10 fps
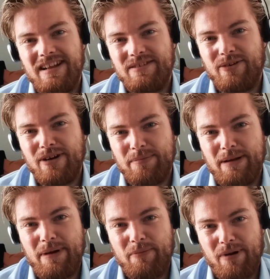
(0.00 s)
Let's talk a bit
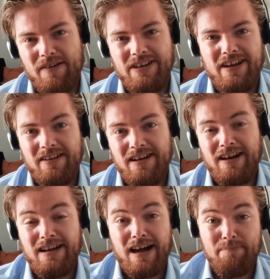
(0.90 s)
about private debt.
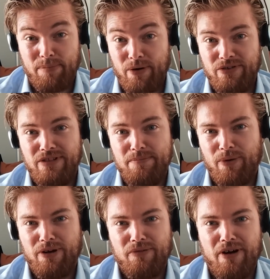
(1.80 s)
Uh, I'm personally
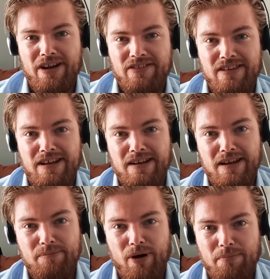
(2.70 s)
born and raised in,
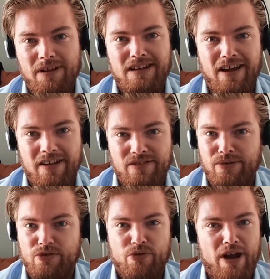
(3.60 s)
in public debt,
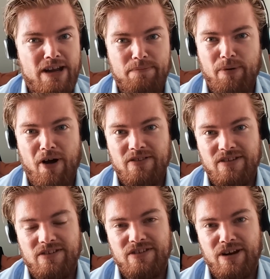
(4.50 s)
so traded bonds,
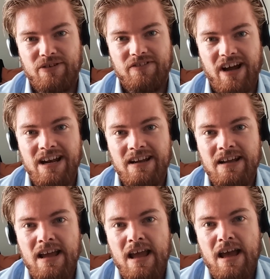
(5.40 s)
et cetera, right?
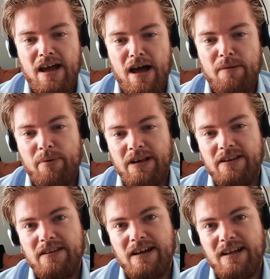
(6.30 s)
Uh,
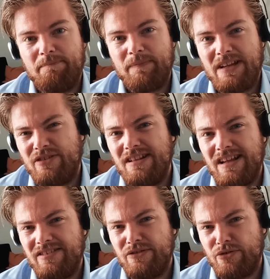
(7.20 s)
but um, it,
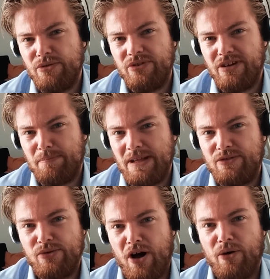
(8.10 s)
let's introduce it a bit
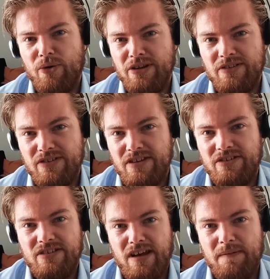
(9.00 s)
to our audience,
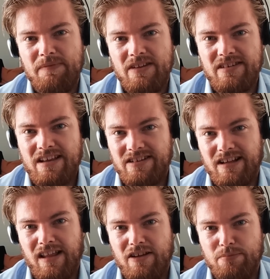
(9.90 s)
this, um, this asset
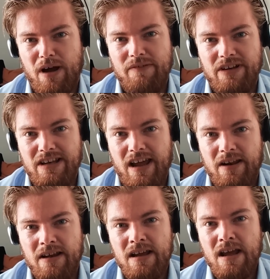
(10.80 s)
class, private
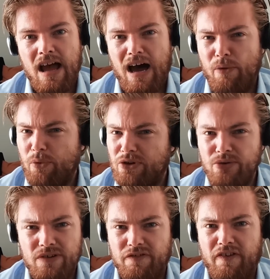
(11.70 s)
debt. How would
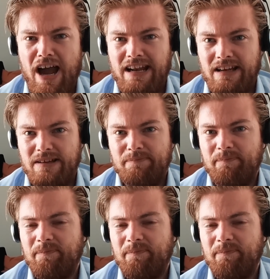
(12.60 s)
you define it?